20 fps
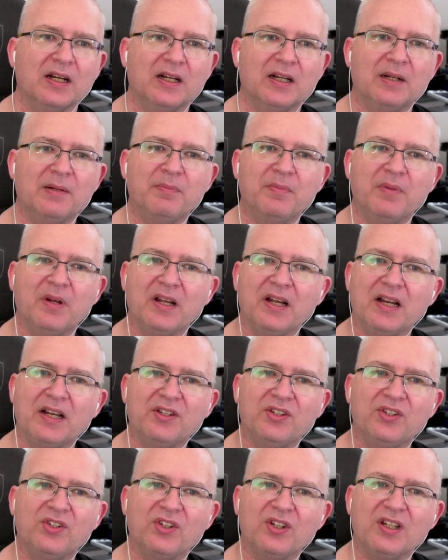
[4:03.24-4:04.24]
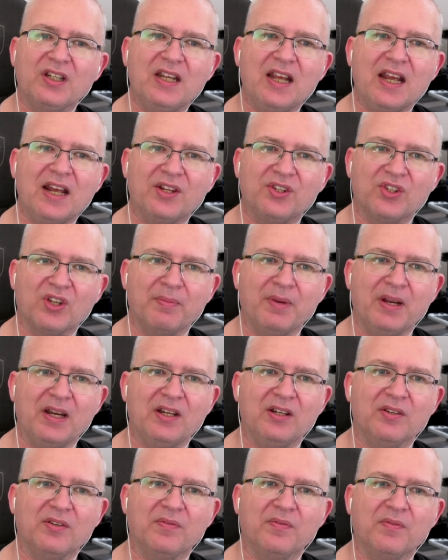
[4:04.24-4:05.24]
Um, and yes, I
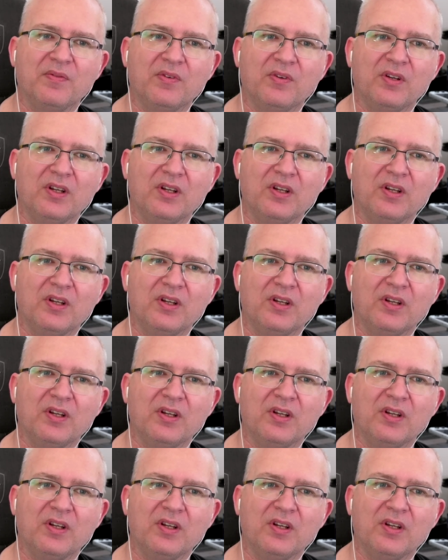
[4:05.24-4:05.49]
mean,